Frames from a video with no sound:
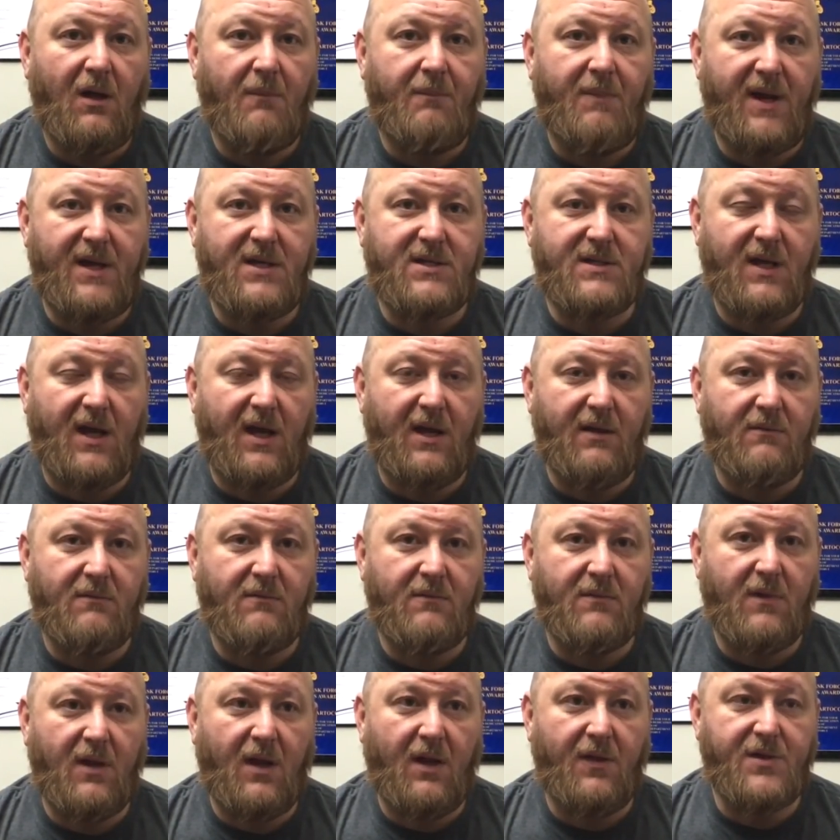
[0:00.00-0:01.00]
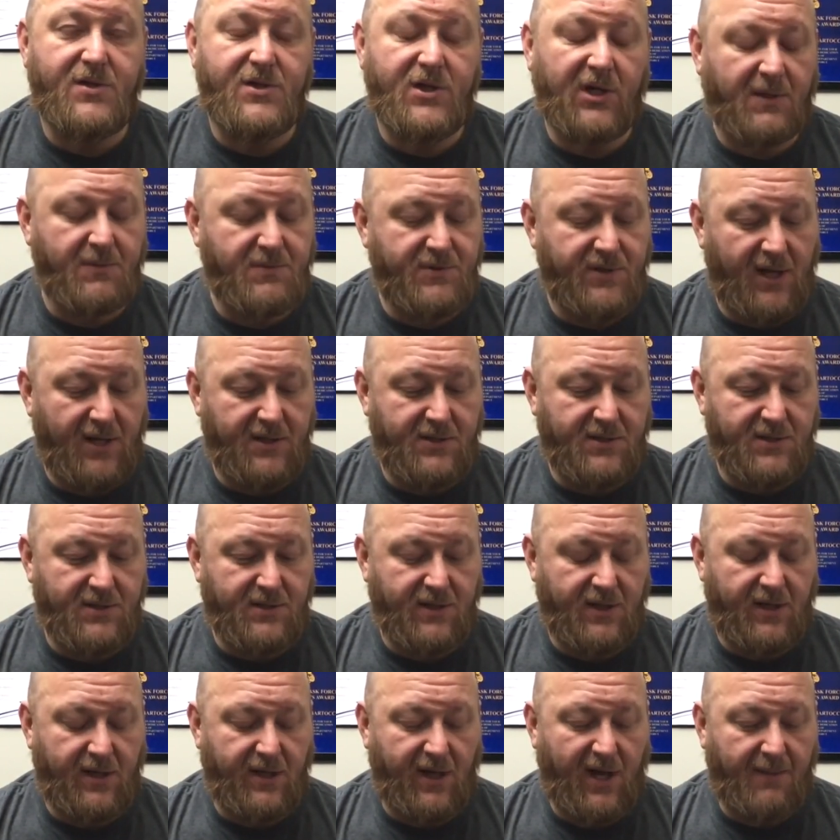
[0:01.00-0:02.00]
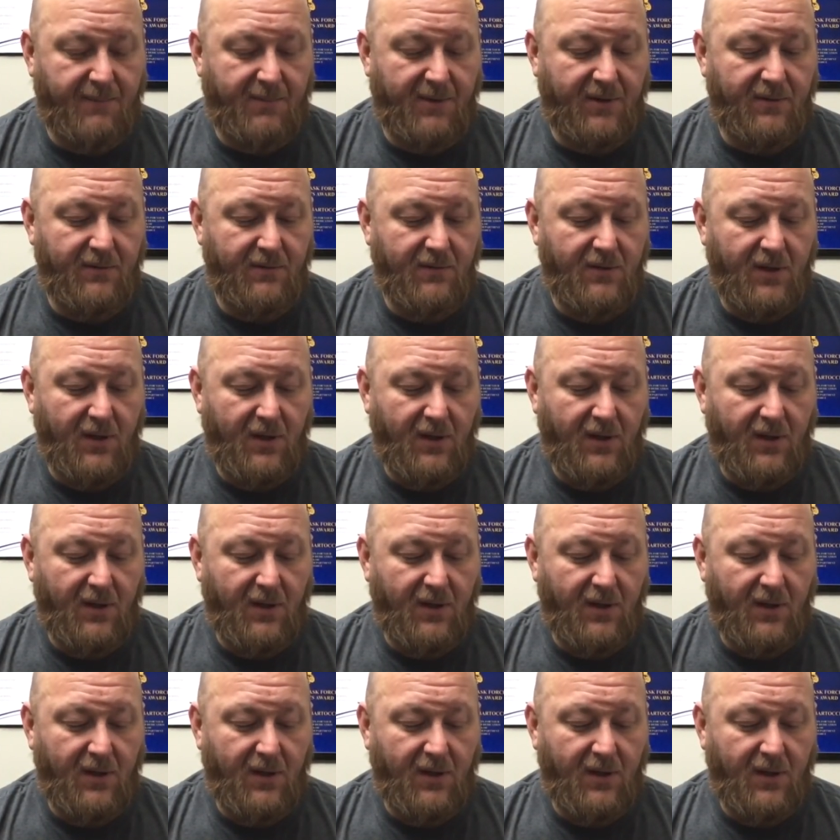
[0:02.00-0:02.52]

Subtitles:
based on the circumstances that had happened,